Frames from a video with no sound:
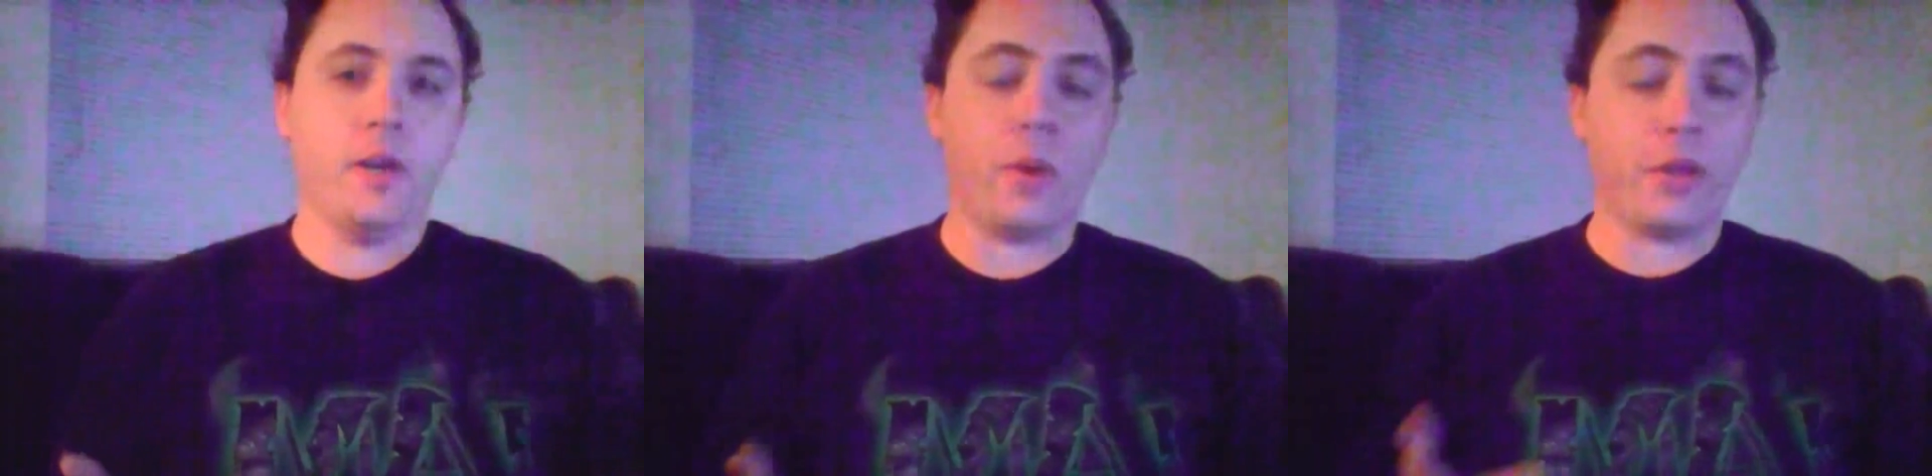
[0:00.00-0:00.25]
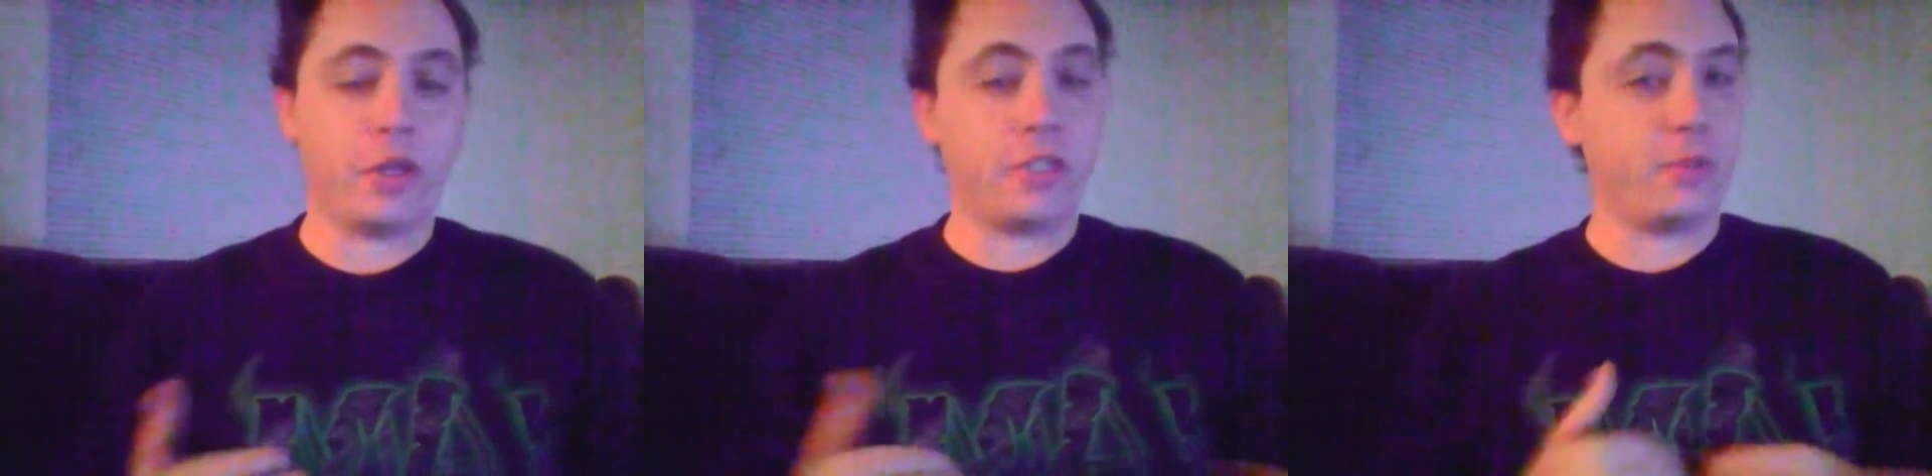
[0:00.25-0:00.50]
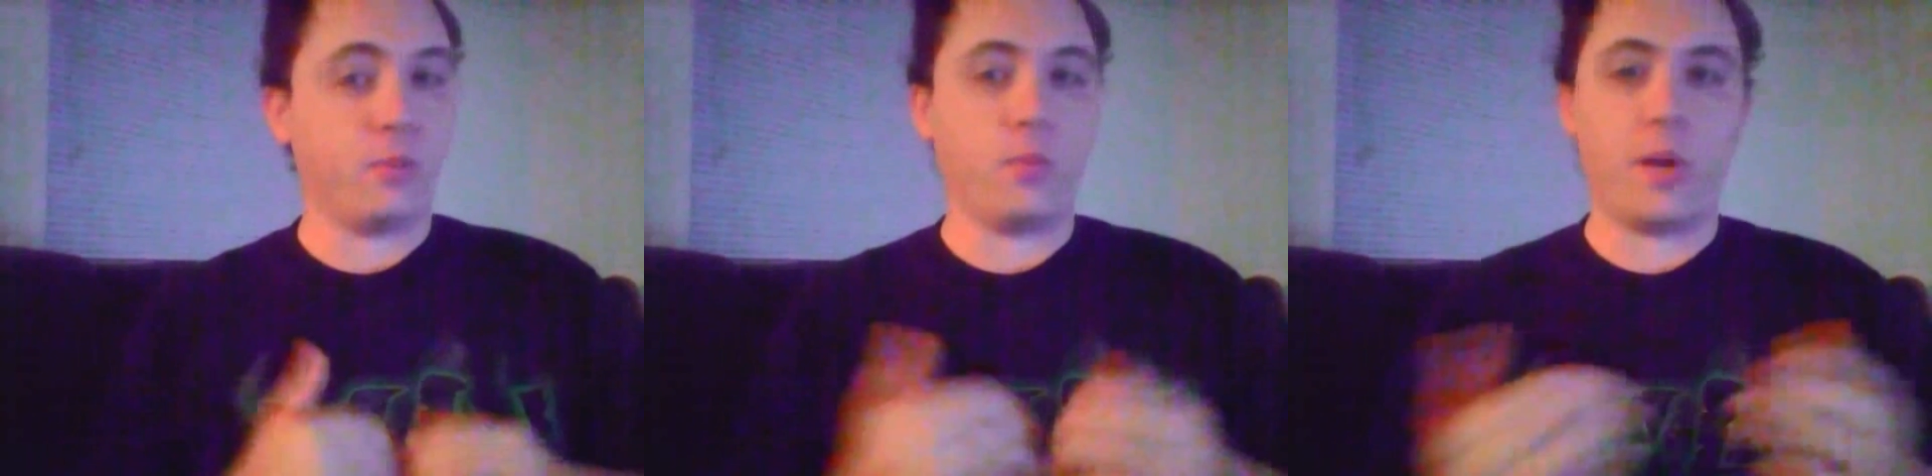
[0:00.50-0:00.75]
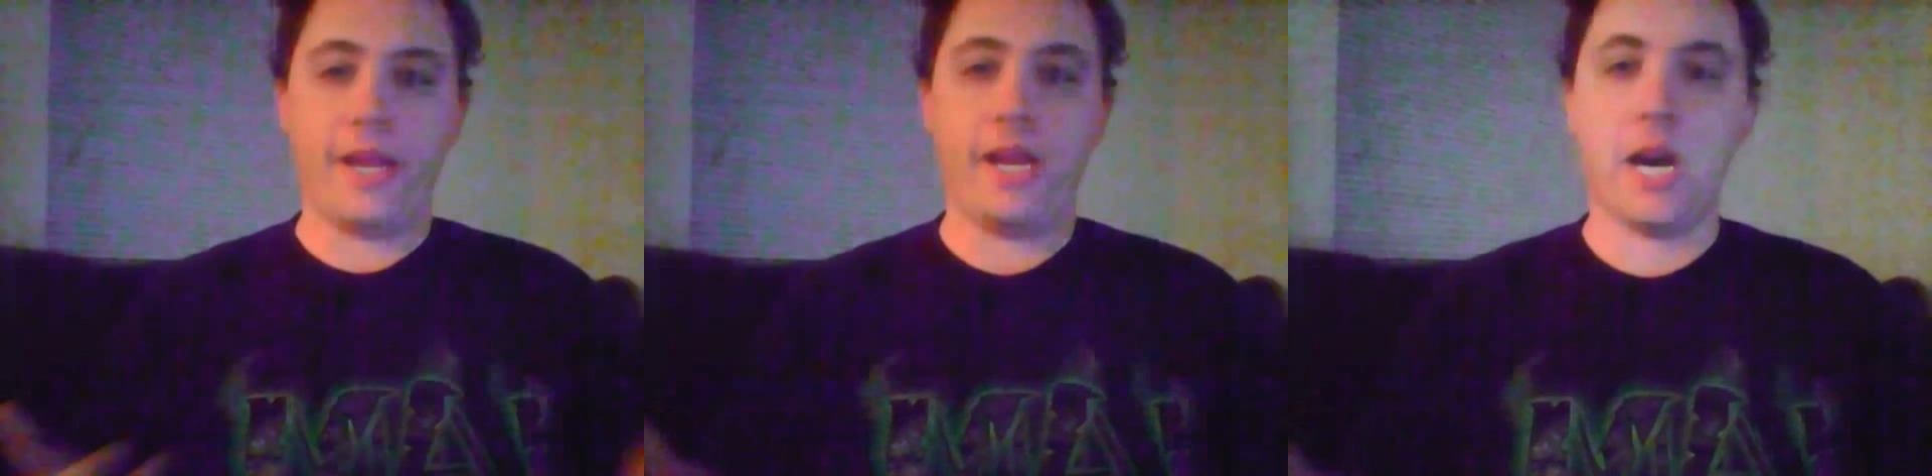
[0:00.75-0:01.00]
whether it's a
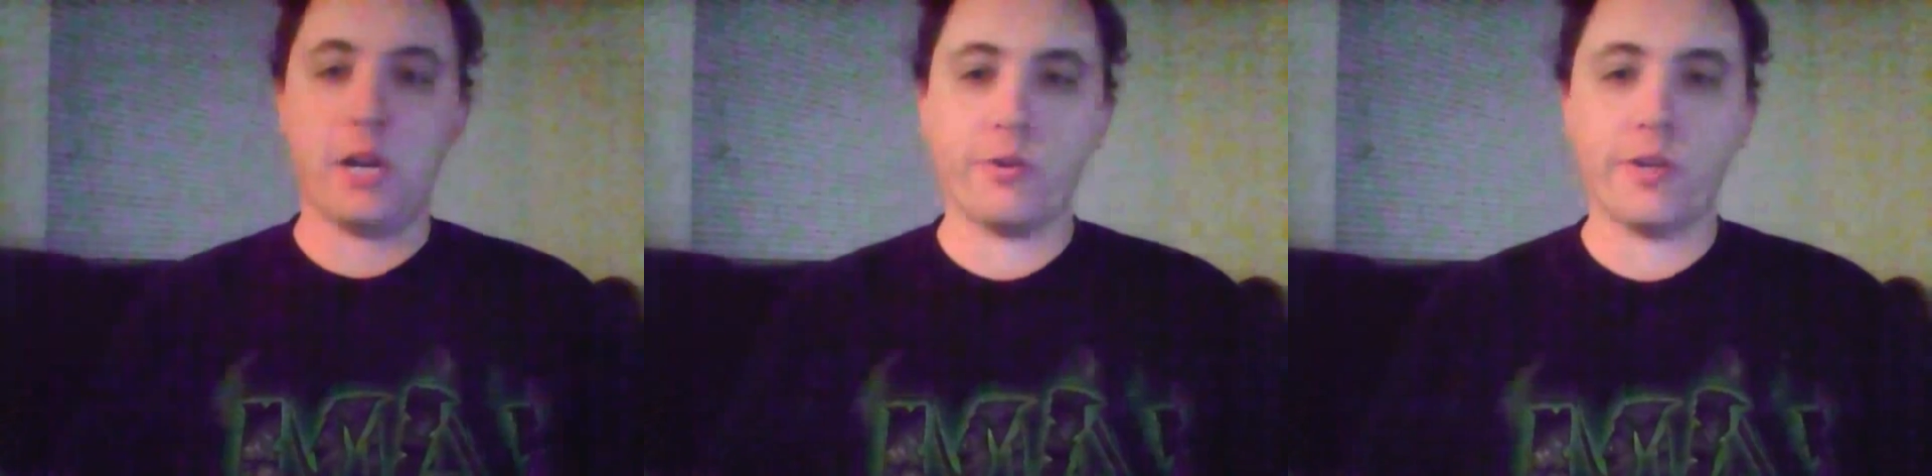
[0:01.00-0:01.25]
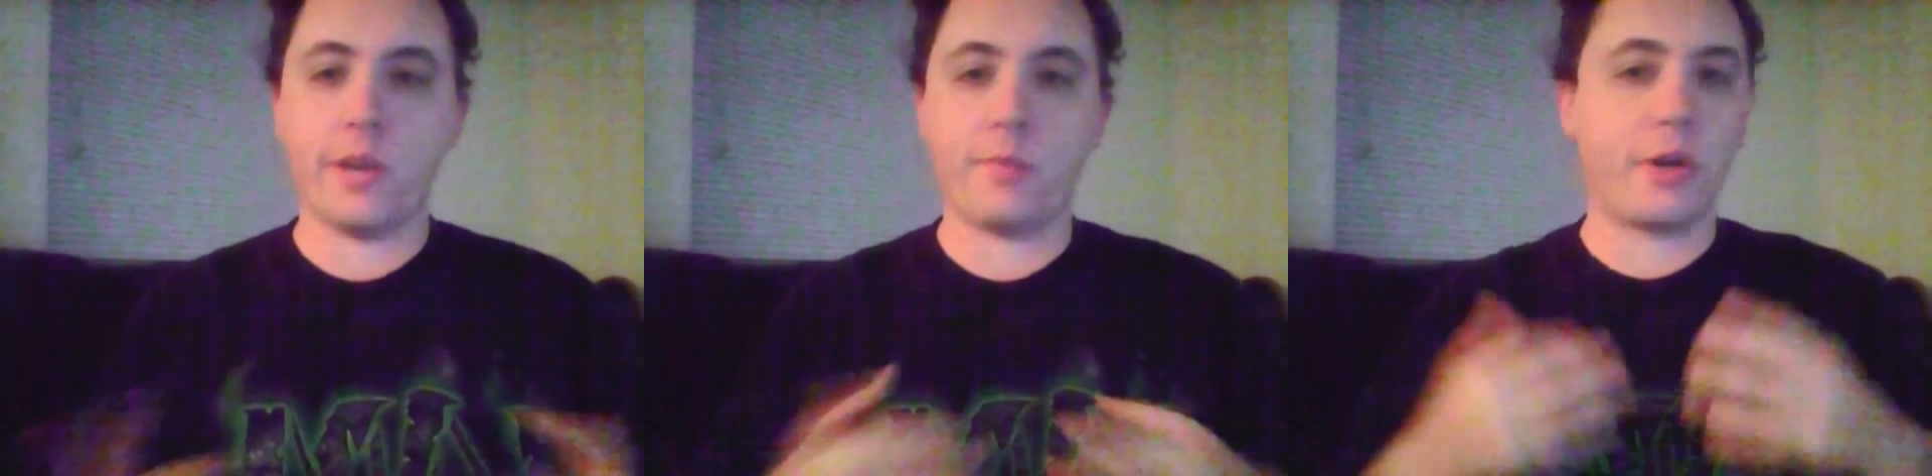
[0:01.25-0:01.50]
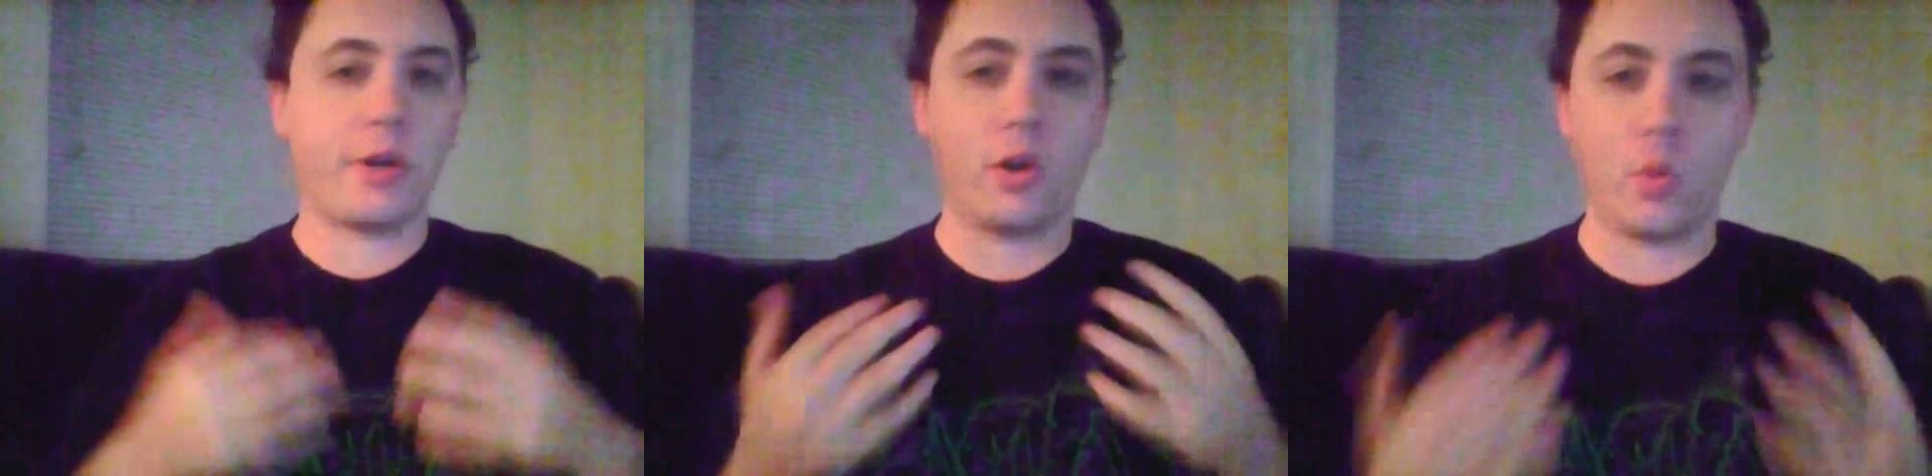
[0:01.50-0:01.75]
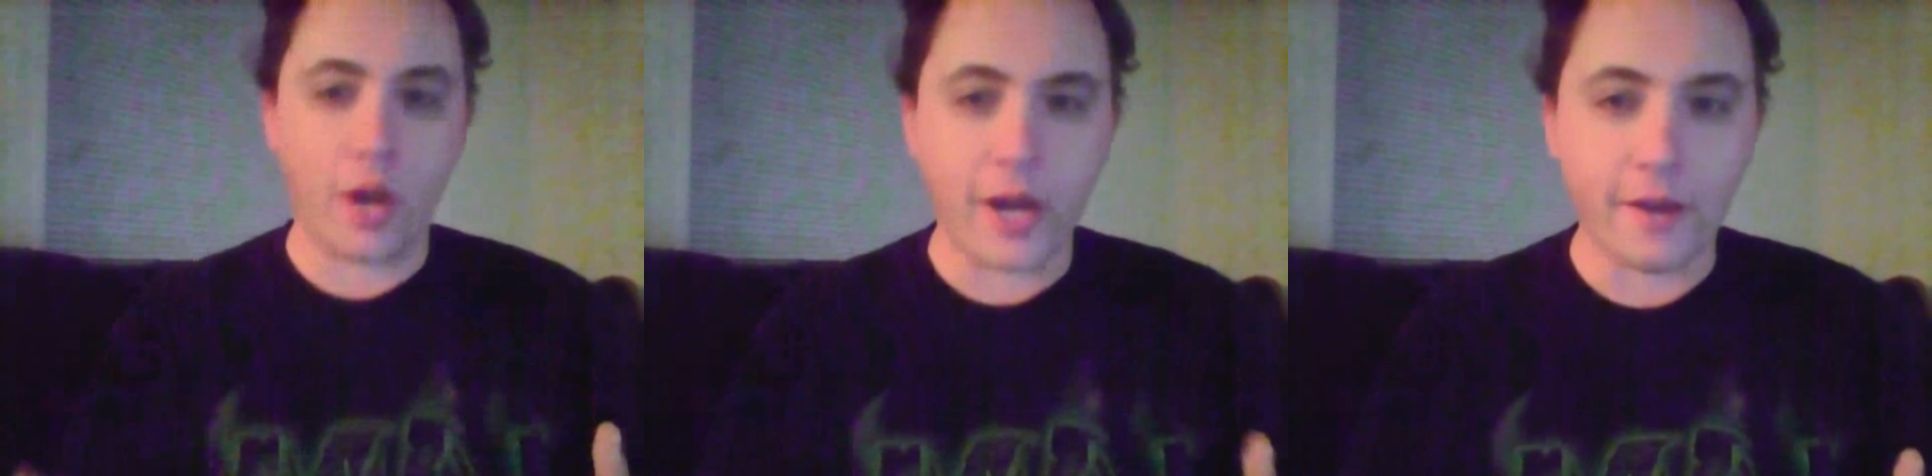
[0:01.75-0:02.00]
1-800 number
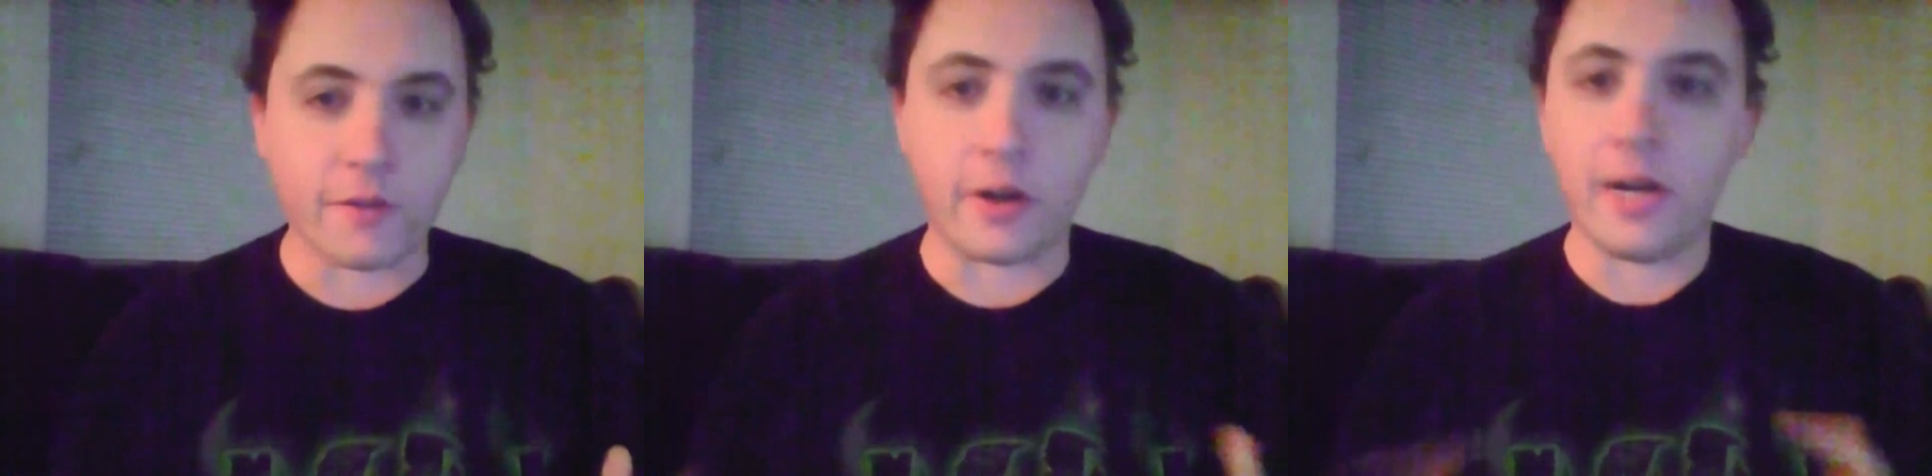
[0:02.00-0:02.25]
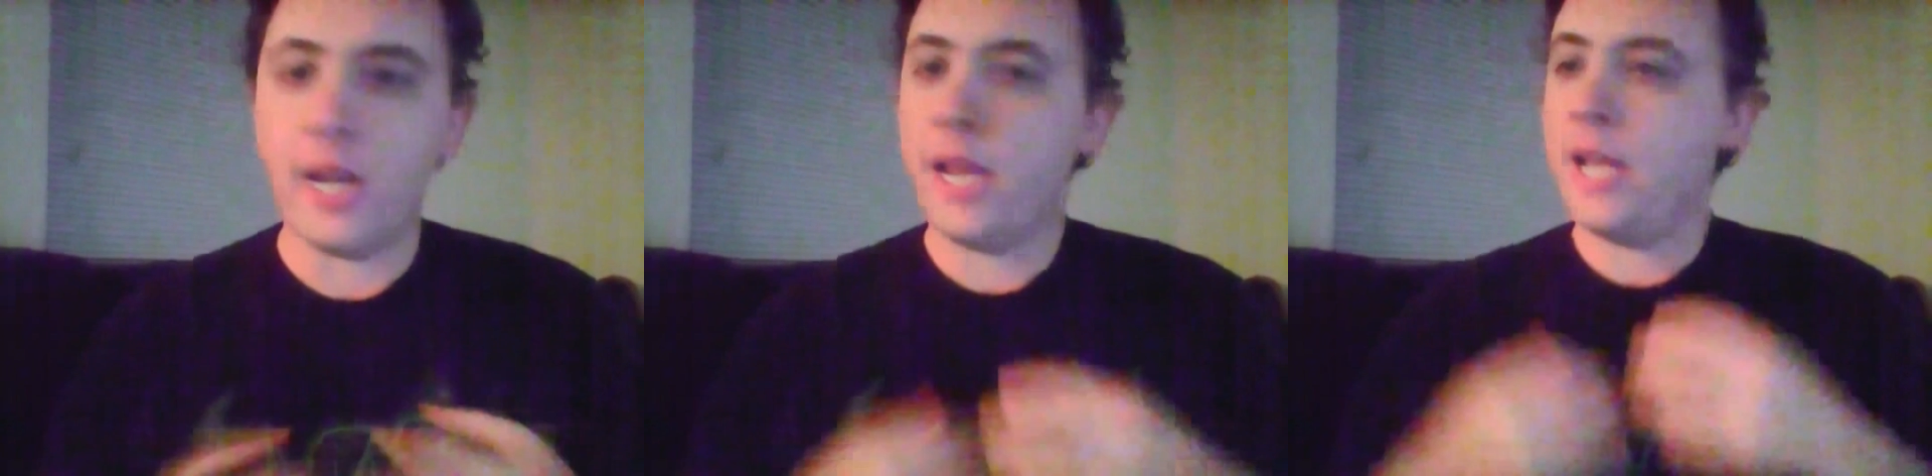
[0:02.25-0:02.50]
or whatever.